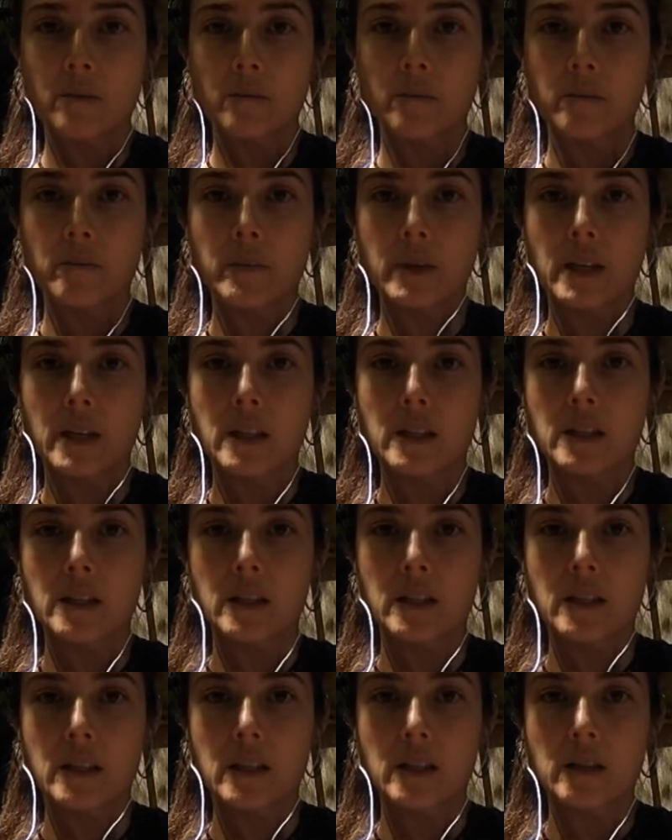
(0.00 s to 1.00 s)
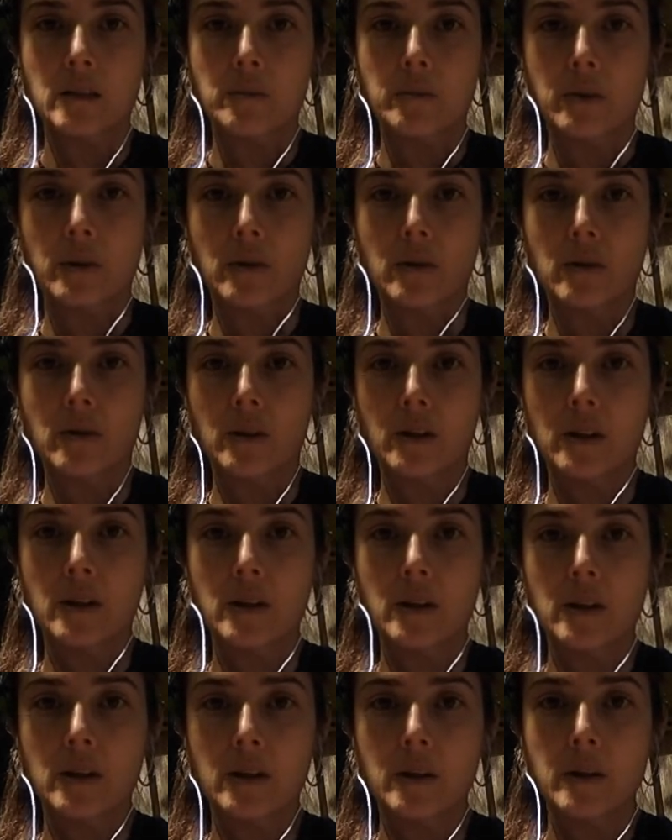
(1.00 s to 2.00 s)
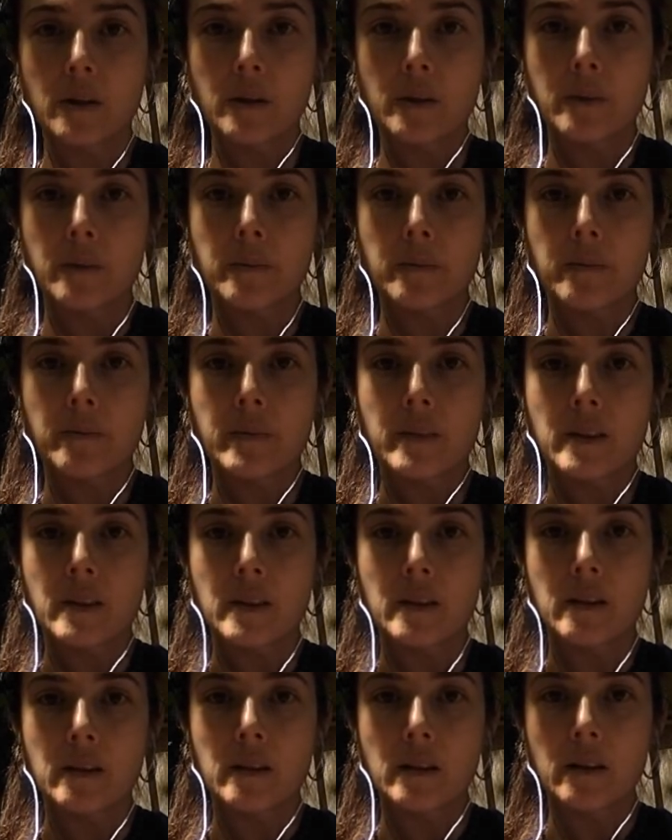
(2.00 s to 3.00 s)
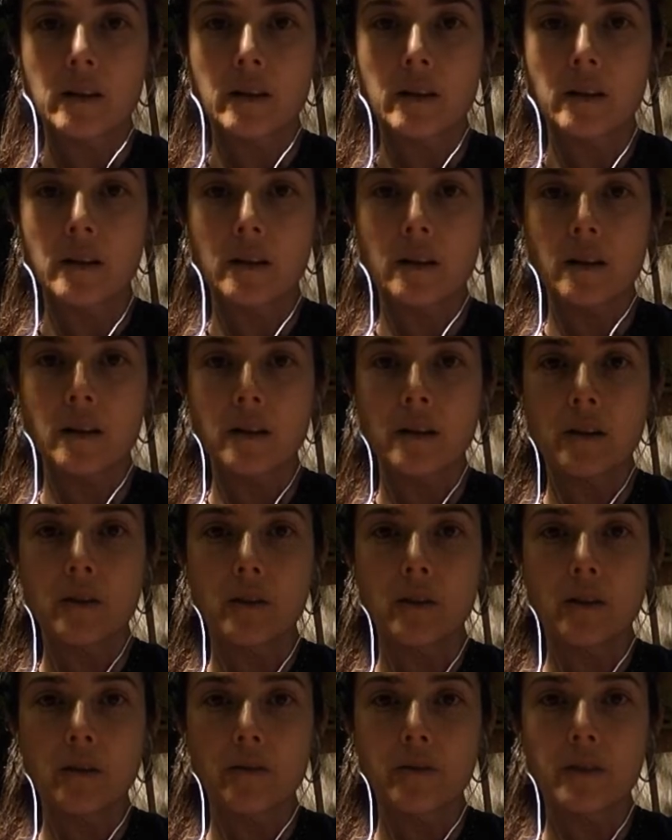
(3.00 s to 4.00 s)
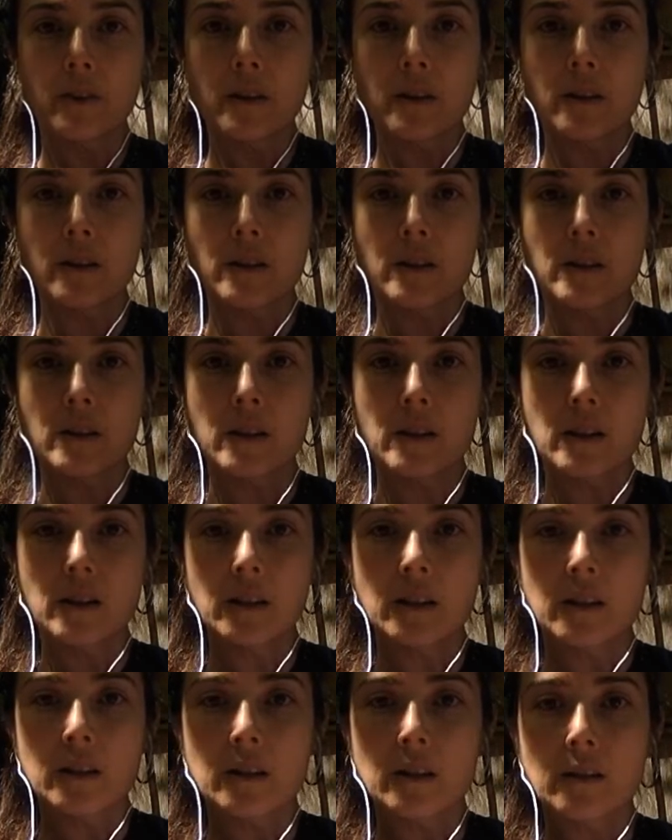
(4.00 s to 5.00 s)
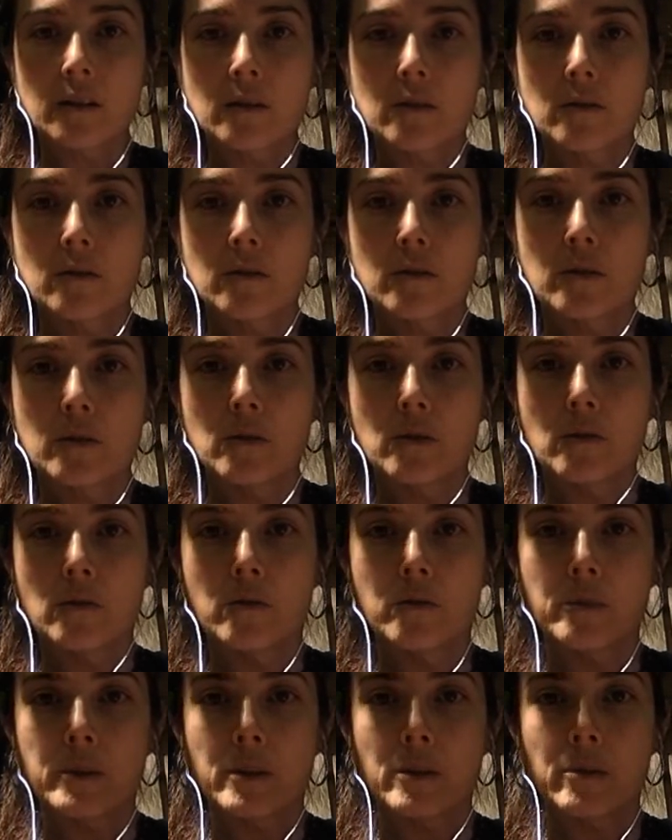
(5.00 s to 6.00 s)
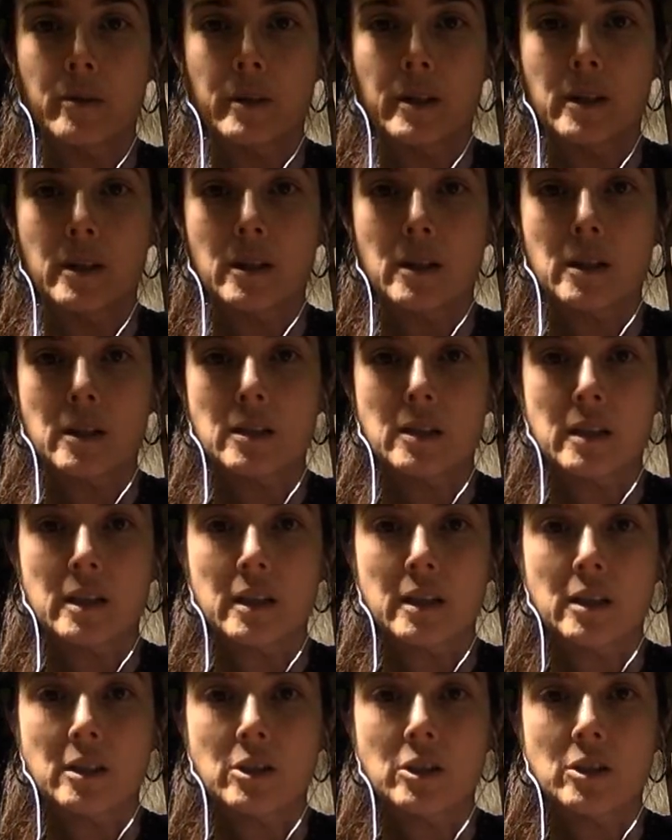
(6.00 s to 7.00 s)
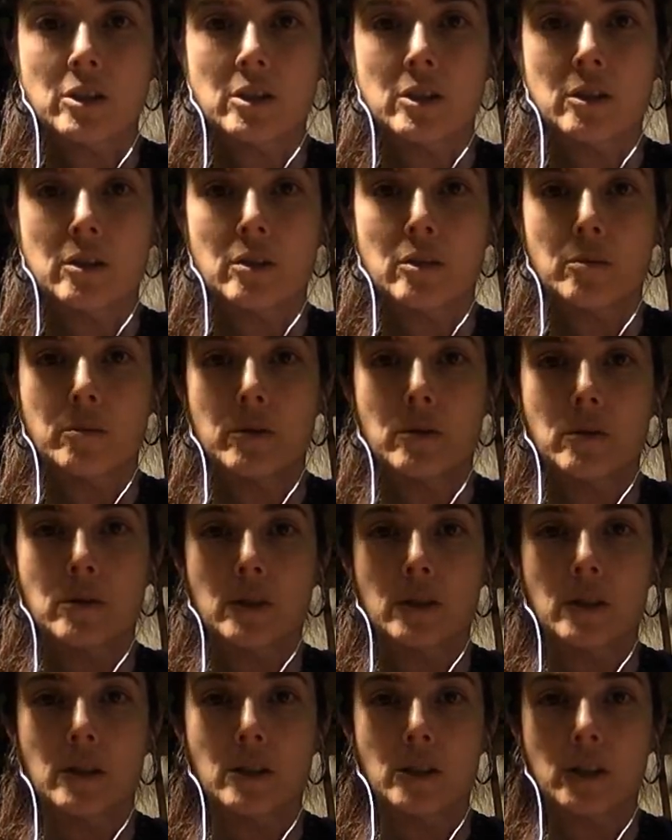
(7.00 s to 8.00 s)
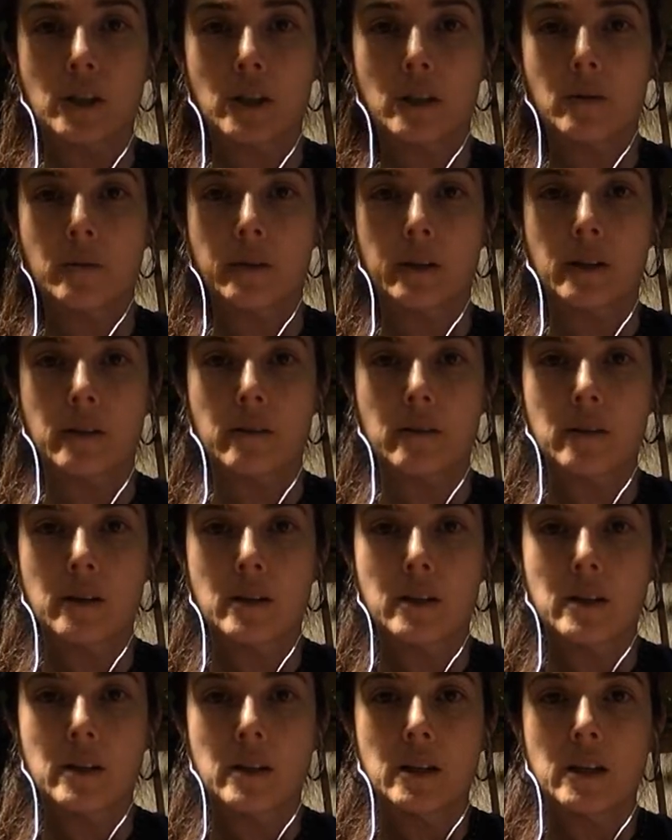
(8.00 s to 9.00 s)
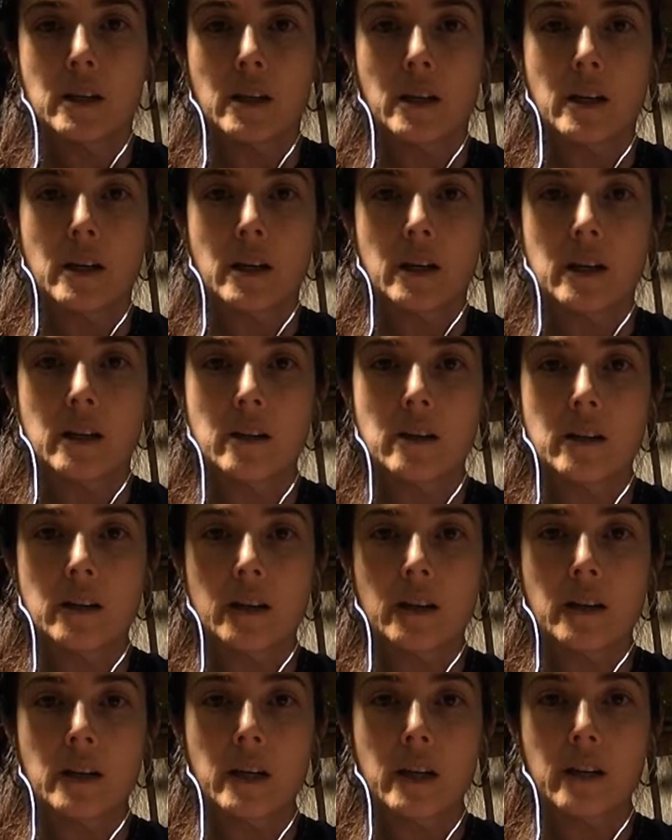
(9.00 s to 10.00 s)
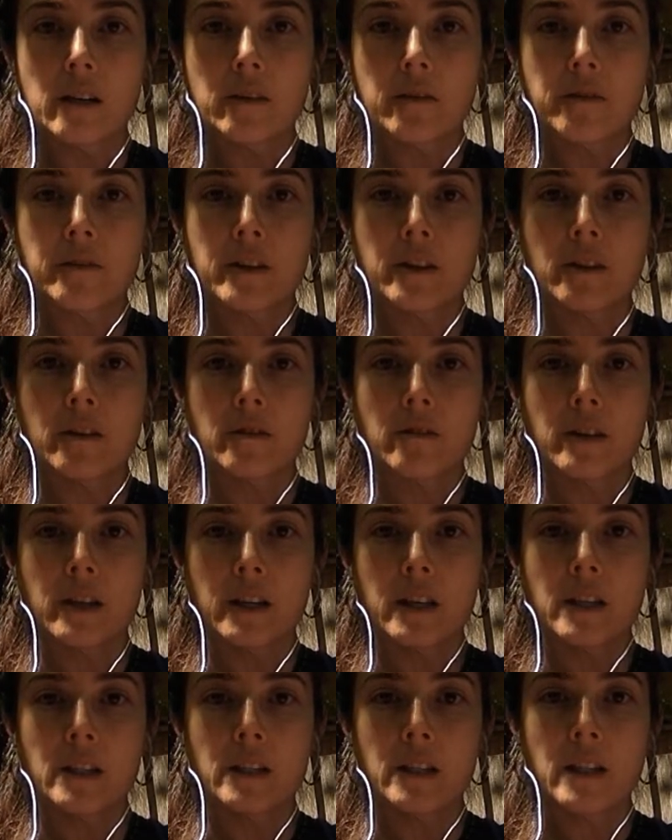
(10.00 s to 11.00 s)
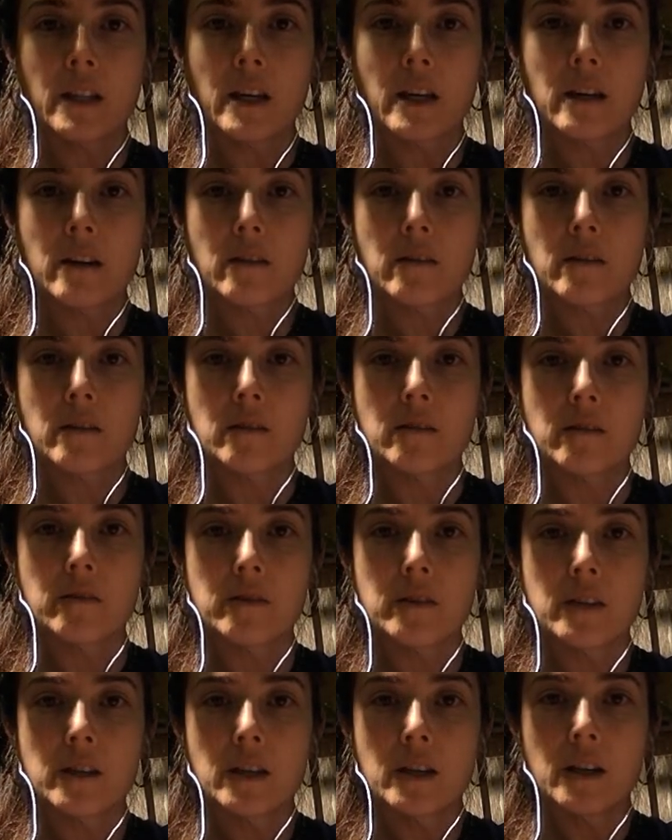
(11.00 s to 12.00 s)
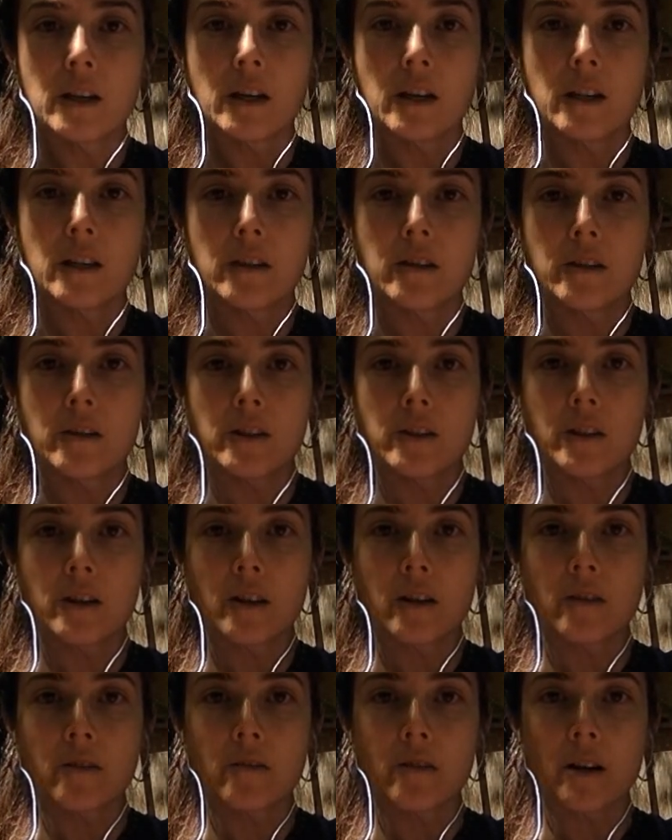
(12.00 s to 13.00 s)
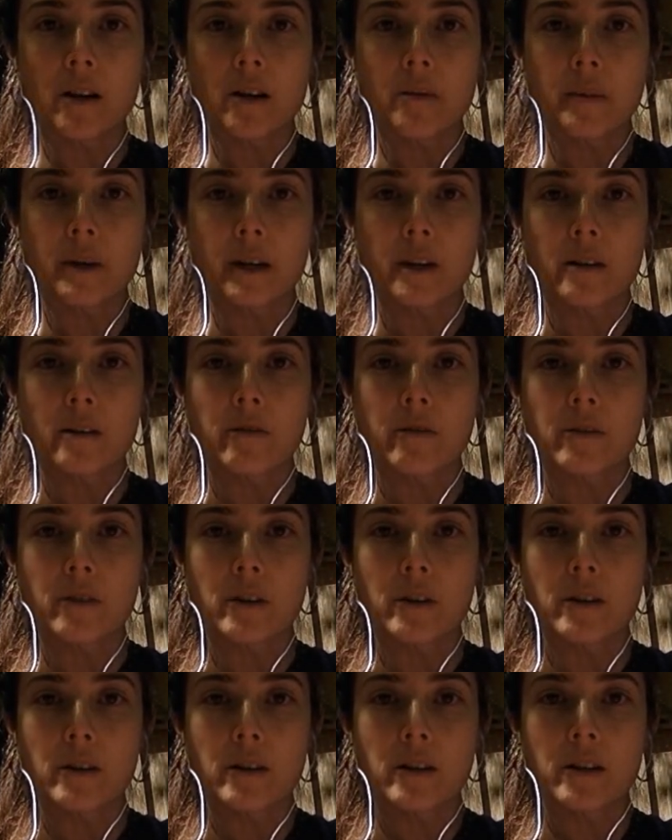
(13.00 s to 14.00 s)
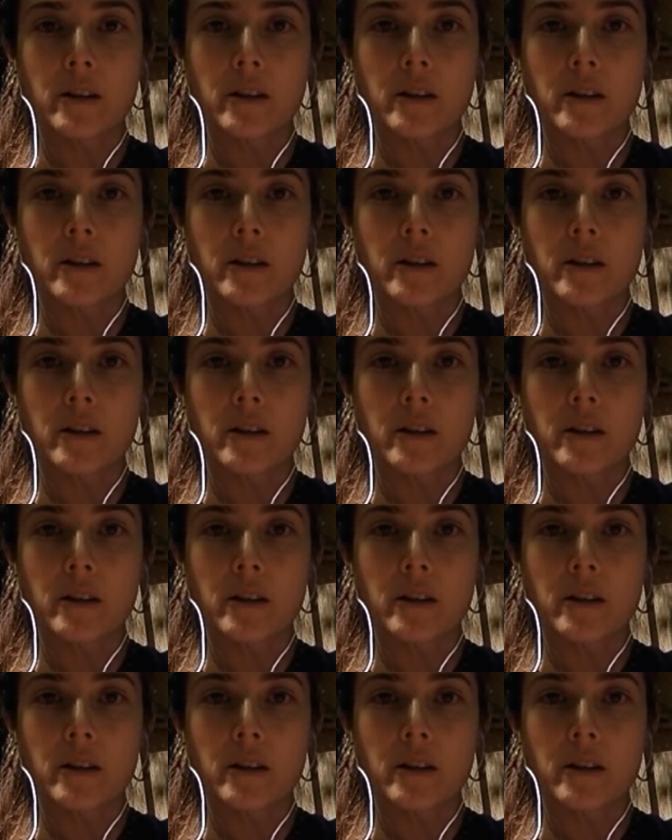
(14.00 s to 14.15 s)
meets this bone. And then you can feel there's like a little groove between, it's like the bones in a chicken wing, and you're going to get your finger right into that groove, and then you're just going to rock back and forth